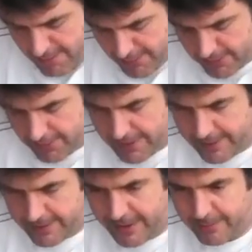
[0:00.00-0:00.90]
pull it
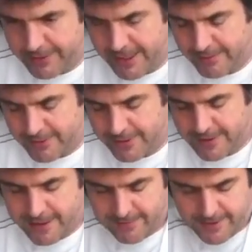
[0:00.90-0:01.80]
around a couple times so it
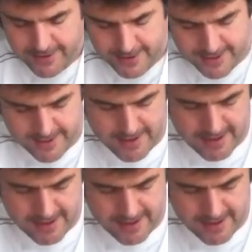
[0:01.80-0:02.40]
doesn't come undone.